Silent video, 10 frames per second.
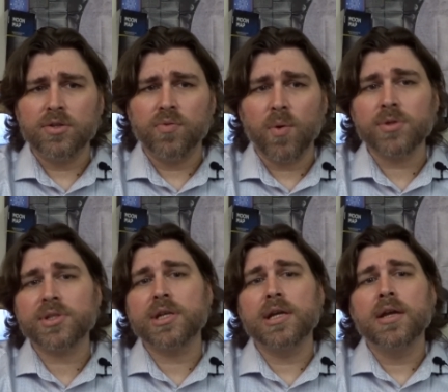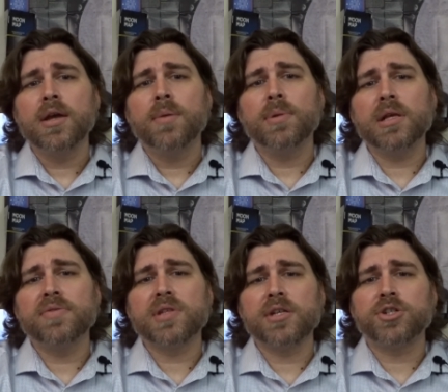Dvorsky
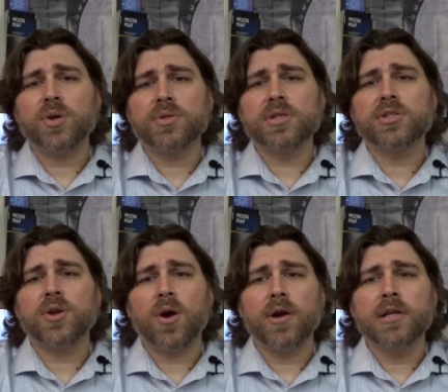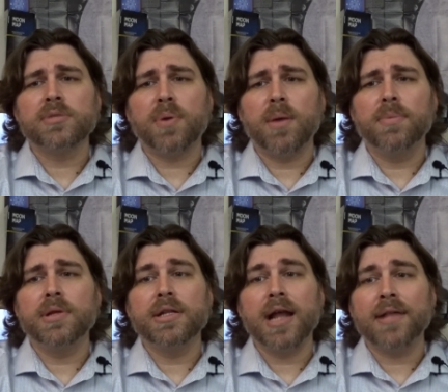believes that Scholz's star is
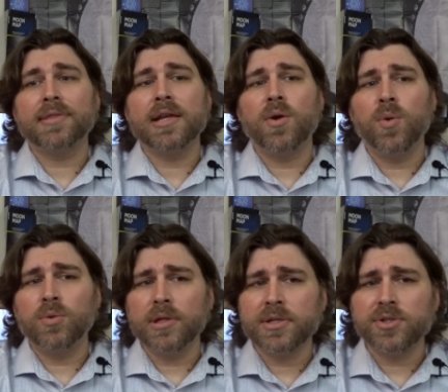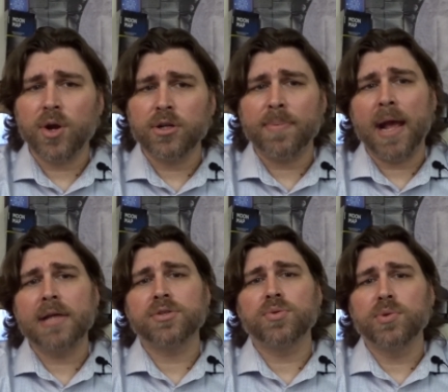probably not the only star to
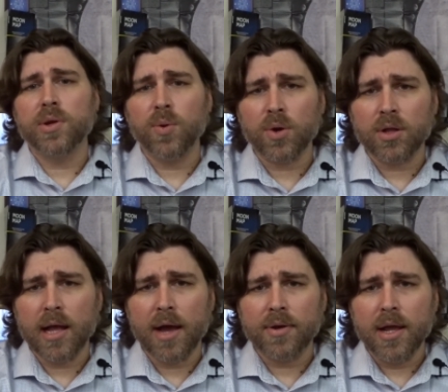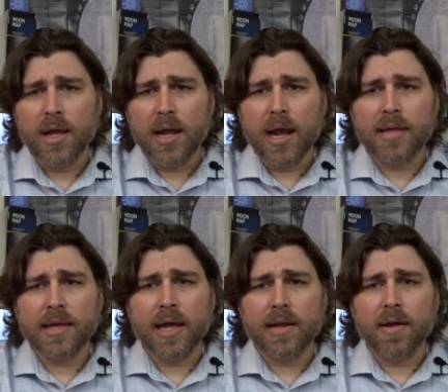pass through the Oort cloud, and
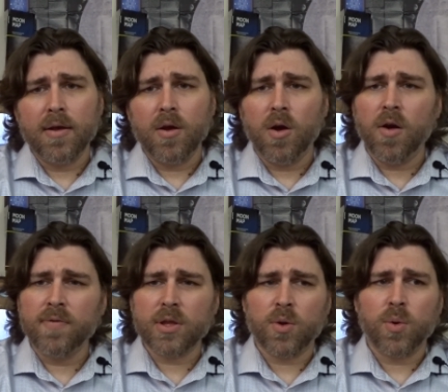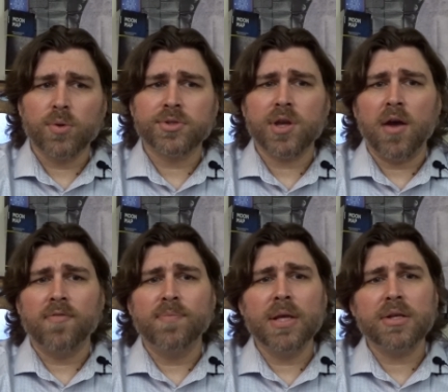that over the course
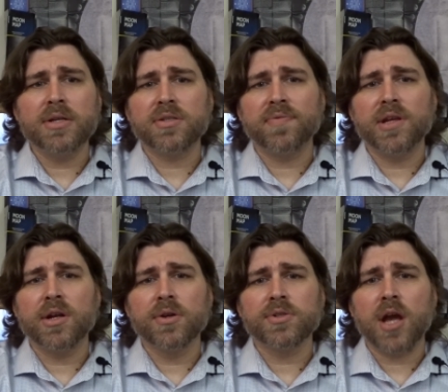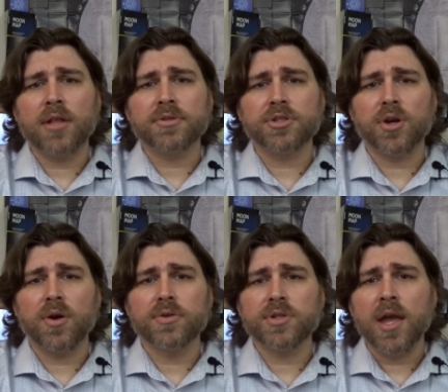of millions of years, other
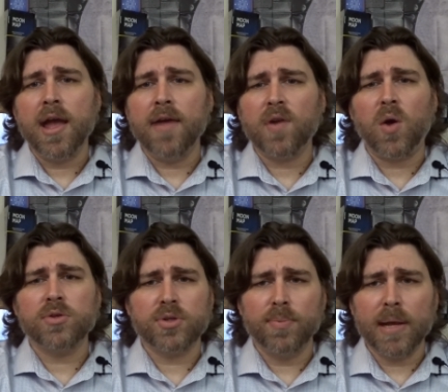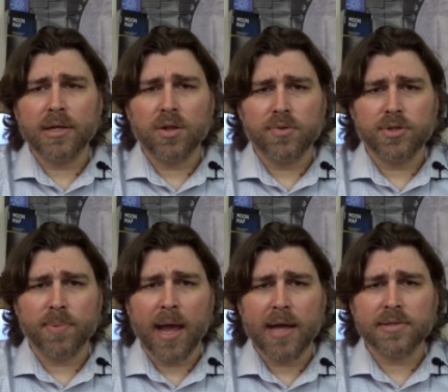stars have also made closer
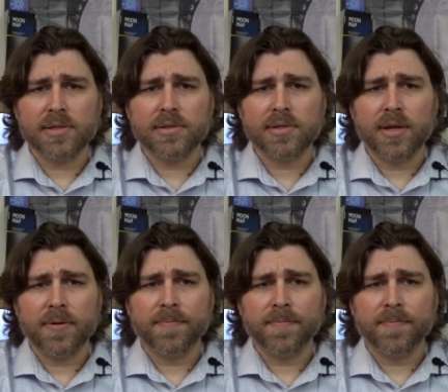passes.